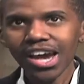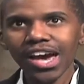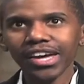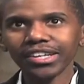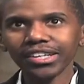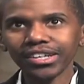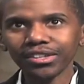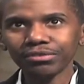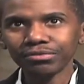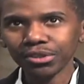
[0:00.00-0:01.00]
And uh,
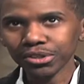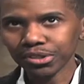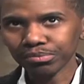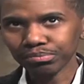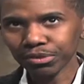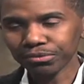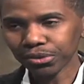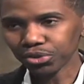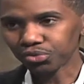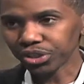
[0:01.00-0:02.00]
the first the
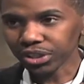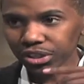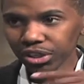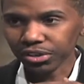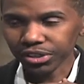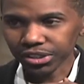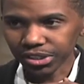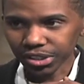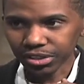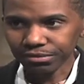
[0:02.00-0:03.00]
first real occurrence
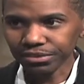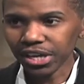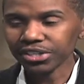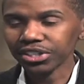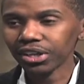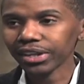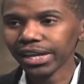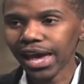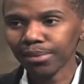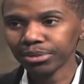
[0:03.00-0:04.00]
of VHL
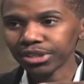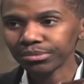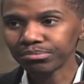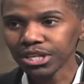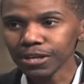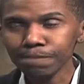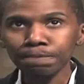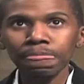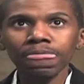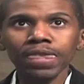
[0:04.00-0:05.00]
that happened in me
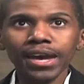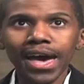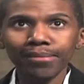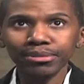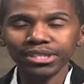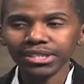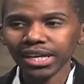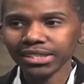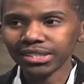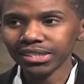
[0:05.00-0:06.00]
happened in
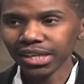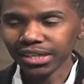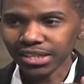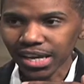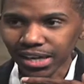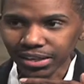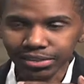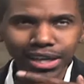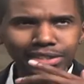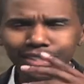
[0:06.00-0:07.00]
1988,
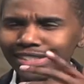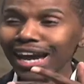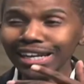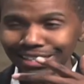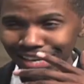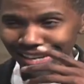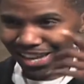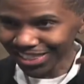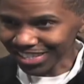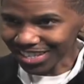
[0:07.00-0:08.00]
1998
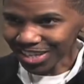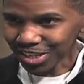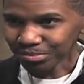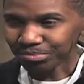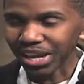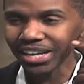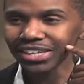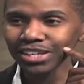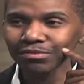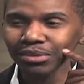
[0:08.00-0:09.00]
at the uh,
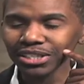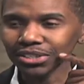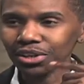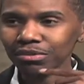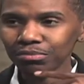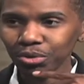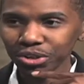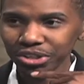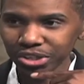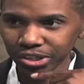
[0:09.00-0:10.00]
ending of my sophomore
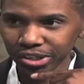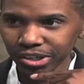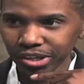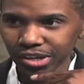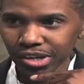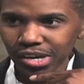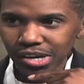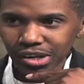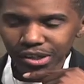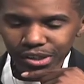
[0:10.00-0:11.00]
year.
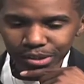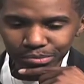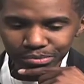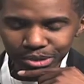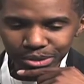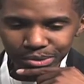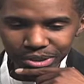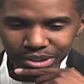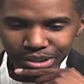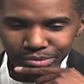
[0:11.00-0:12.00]
I see. Um, it uh,
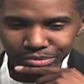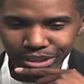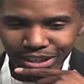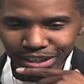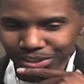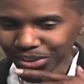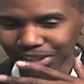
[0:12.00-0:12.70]
was um, it's all